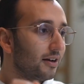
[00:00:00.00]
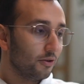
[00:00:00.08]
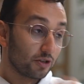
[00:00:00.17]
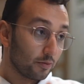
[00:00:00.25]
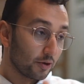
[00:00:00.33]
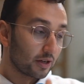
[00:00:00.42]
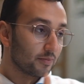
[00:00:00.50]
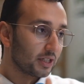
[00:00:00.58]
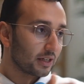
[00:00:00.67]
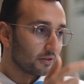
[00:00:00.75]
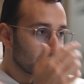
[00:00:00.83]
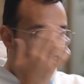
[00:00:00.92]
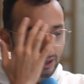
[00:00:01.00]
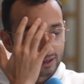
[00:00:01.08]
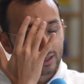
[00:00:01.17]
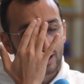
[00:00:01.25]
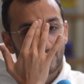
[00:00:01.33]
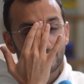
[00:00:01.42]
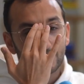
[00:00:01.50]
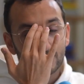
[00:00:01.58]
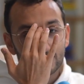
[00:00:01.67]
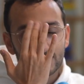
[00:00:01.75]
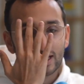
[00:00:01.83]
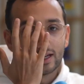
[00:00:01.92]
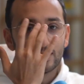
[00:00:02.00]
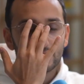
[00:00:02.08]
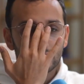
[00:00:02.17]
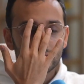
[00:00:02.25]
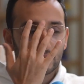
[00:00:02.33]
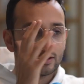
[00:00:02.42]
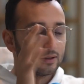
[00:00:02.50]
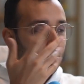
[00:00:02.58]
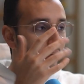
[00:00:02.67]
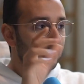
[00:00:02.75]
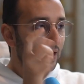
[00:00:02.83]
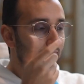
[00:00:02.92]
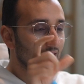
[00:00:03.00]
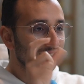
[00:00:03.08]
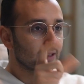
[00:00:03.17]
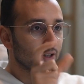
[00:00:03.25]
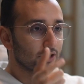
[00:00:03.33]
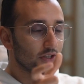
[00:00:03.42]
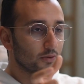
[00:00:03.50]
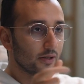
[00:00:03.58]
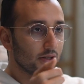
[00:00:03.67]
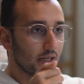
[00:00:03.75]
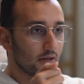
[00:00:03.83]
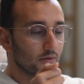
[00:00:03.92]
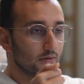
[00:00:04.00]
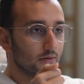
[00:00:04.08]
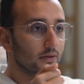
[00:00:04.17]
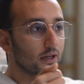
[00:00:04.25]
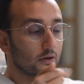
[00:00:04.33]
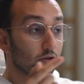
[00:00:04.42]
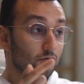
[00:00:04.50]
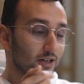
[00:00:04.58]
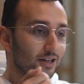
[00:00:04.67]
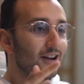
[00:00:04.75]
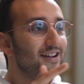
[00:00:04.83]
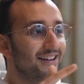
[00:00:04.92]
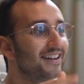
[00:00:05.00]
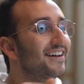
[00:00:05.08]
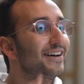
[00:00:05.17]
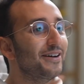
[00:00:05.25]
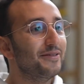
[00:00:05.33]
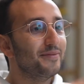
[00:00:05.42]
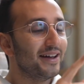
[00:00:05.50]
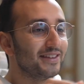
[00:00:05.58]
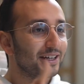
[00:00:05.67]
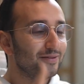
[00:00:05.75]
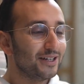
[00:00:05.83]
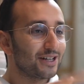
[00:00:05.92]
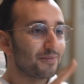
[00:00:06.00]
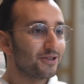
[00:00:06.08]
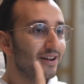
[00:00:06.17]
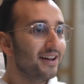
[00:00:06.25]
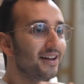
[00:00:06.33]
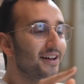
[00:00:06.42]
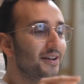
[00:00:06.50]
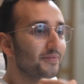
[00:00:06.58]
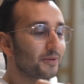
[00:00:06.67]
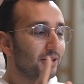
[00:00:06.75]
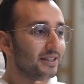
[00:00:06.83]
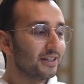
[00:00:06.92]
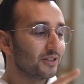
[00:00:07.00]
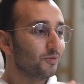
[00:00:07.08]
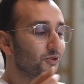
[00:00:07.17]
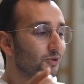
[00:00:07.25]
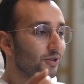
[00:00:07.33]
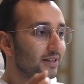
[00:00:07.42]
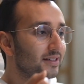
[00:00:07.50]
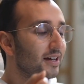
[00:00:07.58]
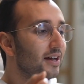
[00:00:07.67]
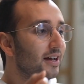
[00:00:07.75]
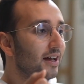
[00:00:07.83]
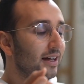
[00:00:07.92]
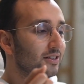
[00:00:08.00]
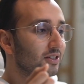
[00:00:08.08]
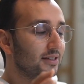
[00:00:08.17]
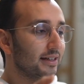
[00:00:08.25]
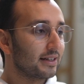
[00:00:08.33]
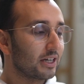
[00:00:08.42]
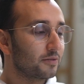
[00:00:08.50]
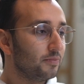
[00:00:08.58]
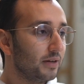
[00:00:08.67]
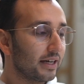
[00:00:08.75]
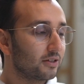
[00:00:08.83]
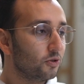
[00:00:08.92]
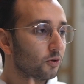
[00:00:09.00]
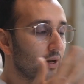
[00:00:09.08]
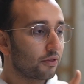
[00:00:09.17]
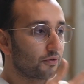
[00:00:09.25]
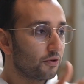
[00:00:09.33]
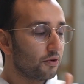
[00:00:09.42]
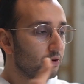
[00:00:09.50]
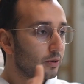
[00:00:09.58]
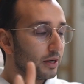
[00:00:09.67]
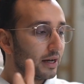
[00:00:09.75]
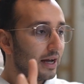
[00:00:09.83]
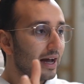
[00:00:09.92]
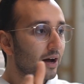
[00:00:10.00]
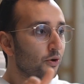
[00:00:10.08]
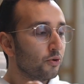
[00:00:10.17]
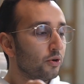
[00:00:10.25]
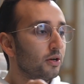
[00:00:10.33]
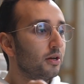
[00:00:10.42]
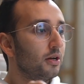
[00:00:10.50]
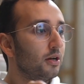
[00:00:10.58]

Audiobook in particular is very good because they have like discussions with the ghostwriter at the end of each chapter, where he tells more stories, and it's just like talking through how